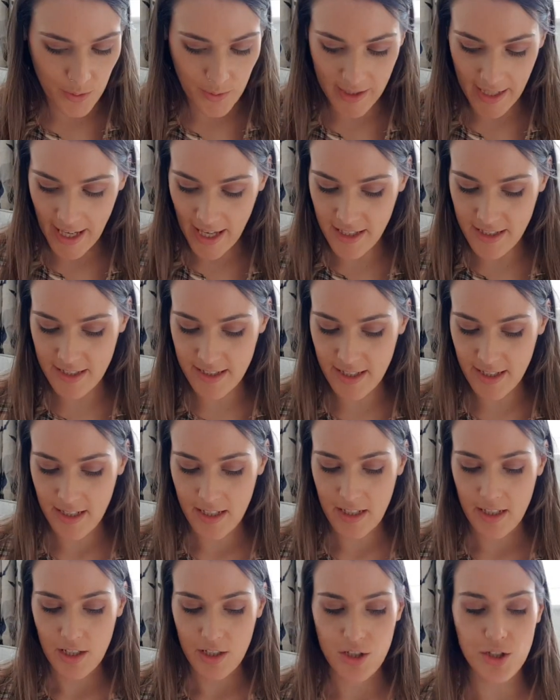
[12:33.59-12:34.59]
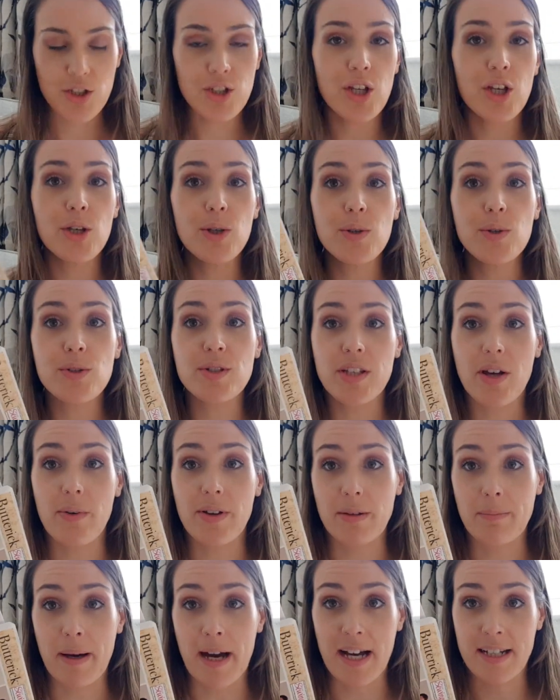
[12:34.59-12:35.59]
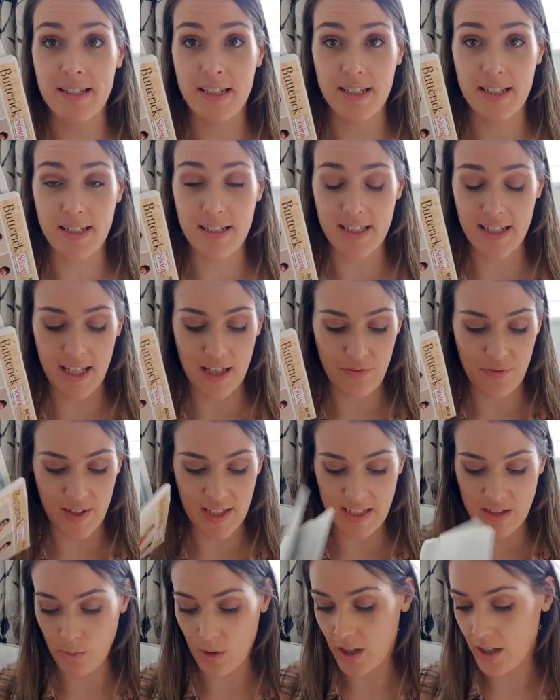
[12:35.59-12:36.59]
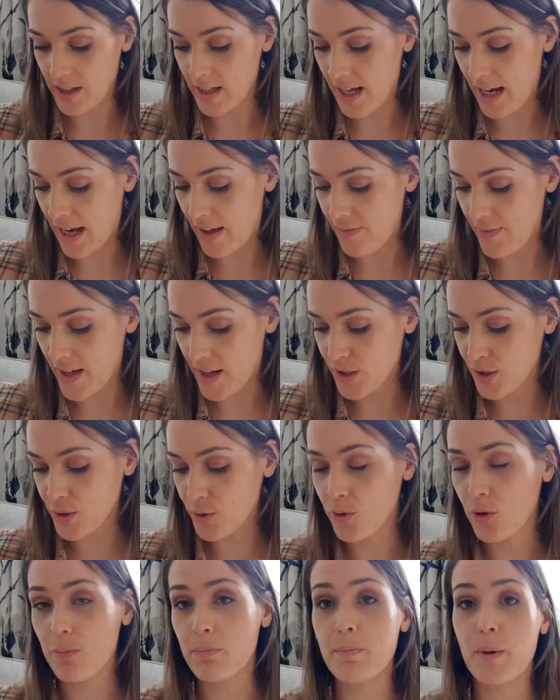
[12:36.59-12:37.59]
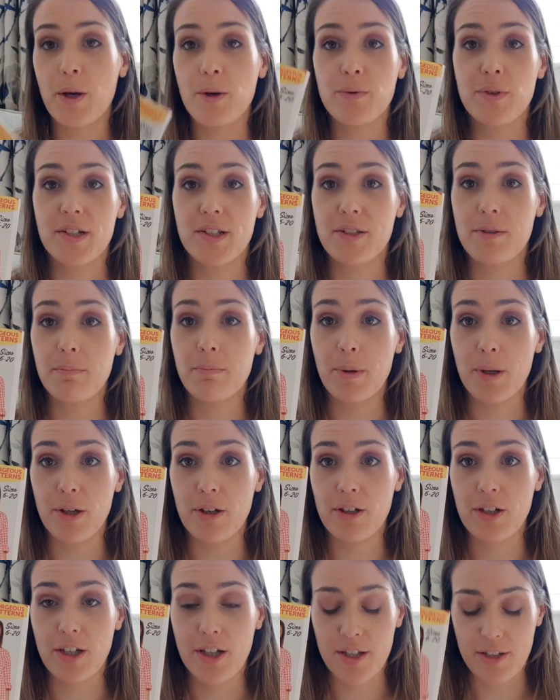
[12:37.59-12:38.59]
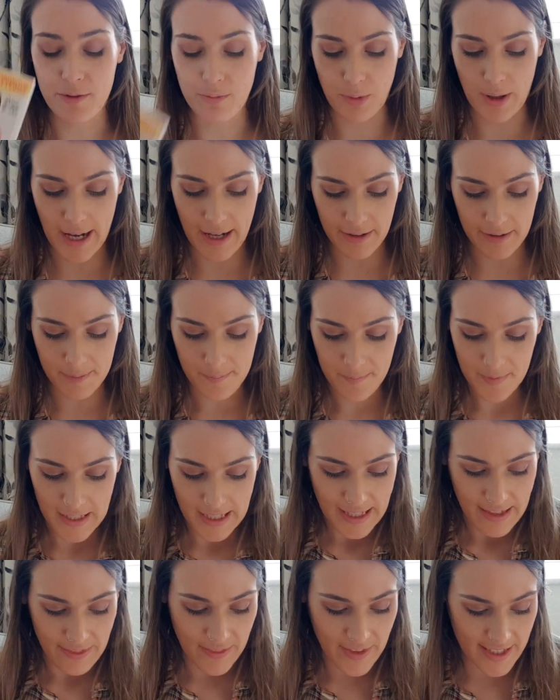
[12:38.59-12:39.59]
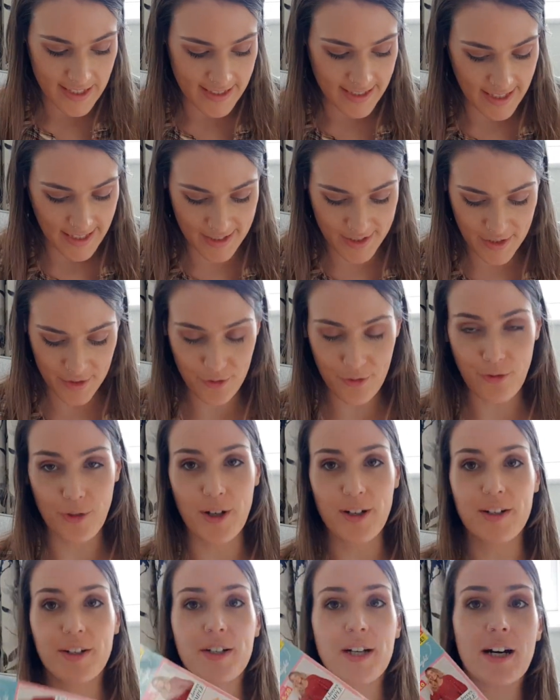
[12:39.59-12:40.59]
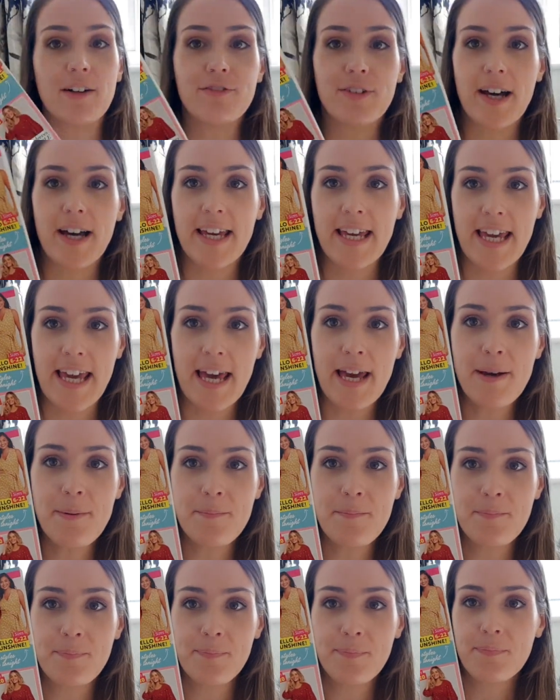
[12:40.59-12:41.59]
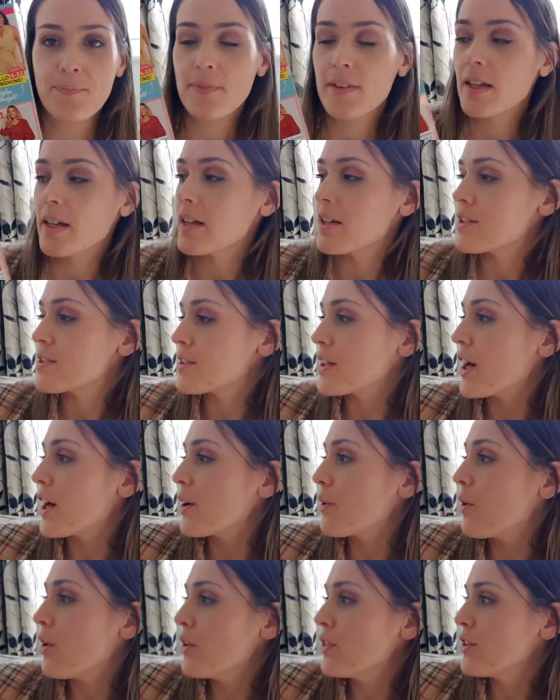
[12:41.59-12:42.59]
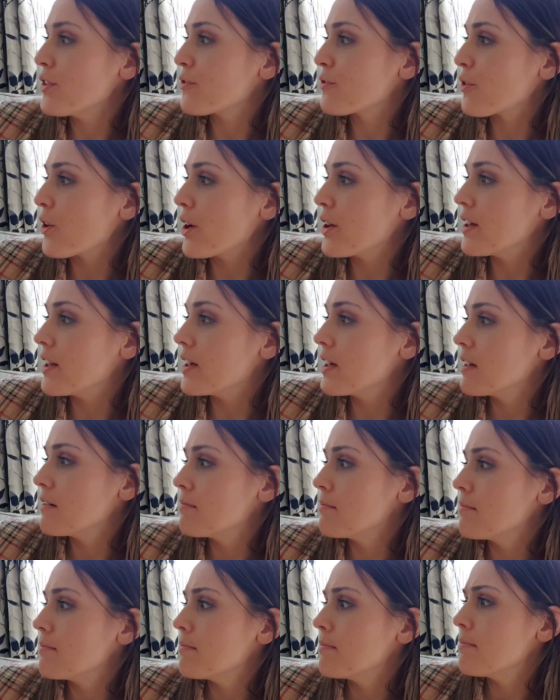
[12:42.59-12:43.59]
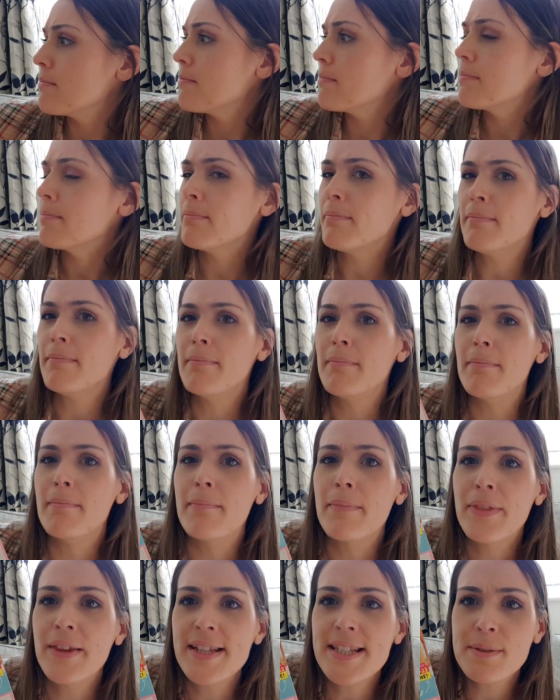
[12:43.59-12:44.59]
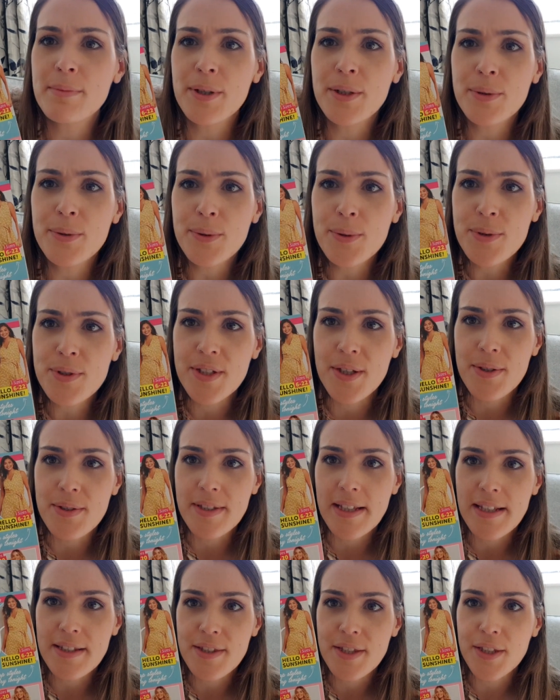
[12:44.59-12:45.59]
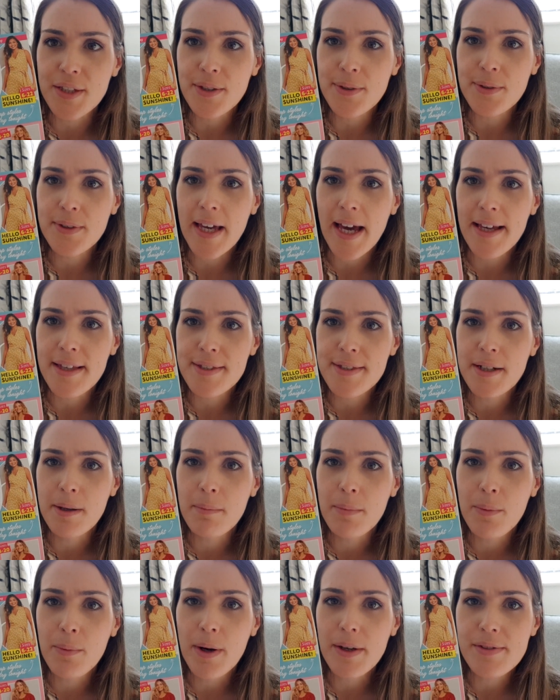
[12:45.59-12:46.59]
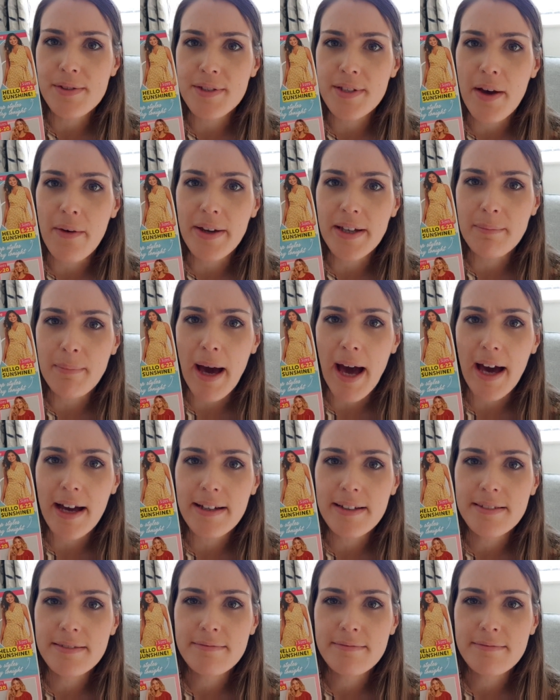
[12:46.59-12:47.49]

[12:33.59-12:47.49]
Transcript: get 2 sewing patterns in this one and then your bonus book as well. This is the front cover here. So on the front, this one also says the UK's #1 sewing mag.